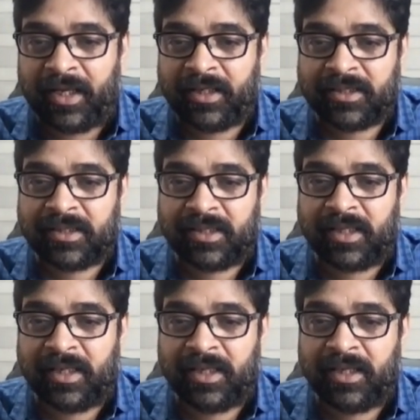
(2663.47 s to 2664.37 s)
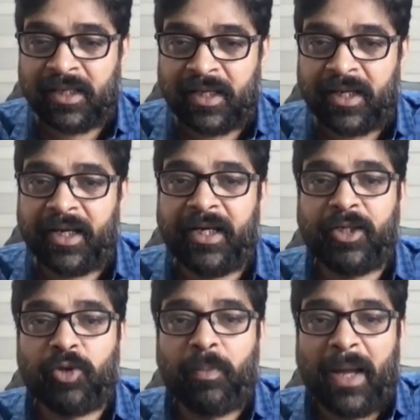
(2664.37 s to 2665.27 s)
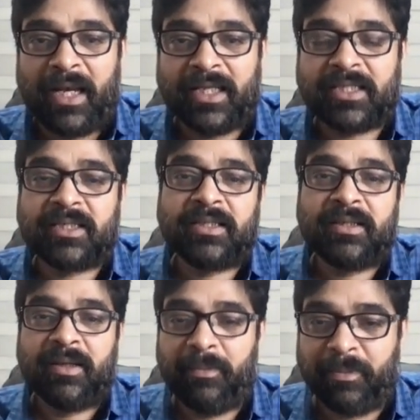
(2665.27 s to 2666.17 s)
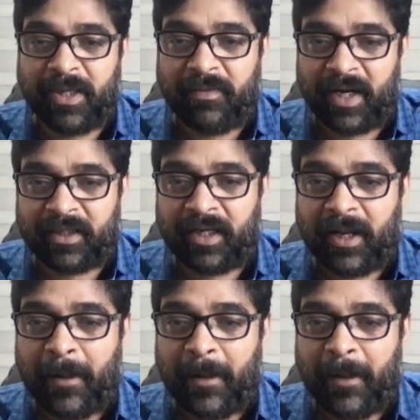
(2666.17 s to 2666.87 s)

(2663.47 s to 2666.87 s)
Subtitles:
C into balance B vector.